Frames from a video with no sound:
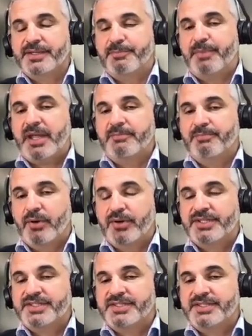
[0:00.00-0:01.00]
the pain
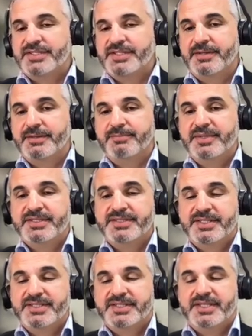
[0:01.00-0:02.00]
points the
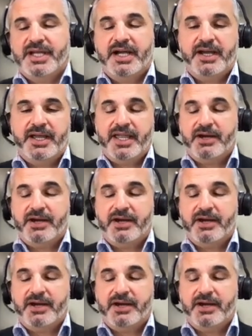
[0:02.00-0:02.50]
business uh,